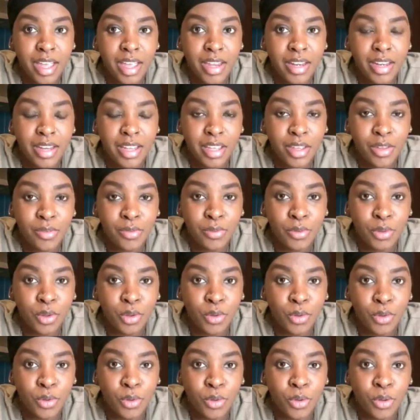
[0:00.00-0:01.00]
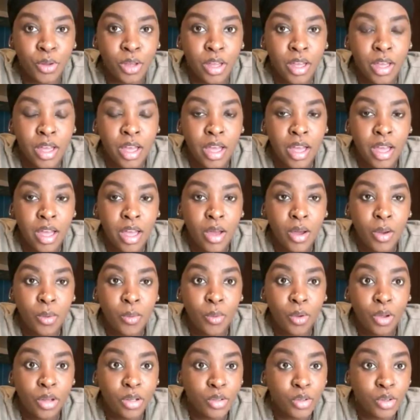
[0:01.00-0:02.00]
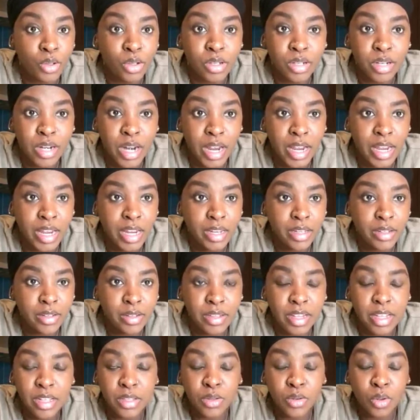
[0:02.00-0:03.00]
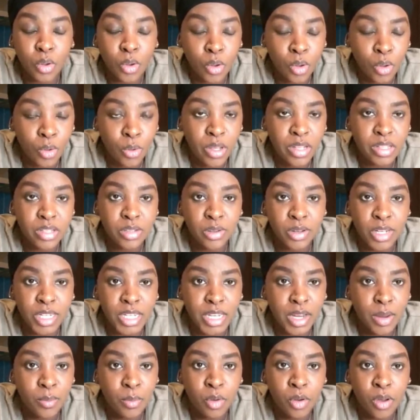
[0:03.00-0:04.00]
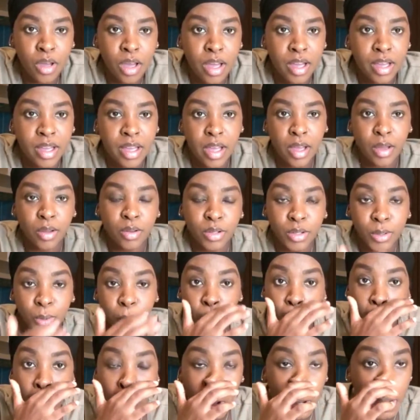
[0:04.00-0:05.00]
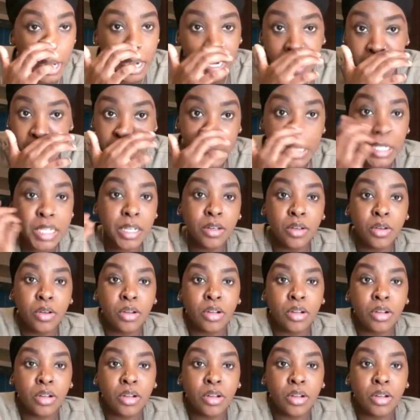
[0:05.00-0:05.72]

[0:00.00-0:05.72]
And if you want to try it, there's always your demo account. Go crazy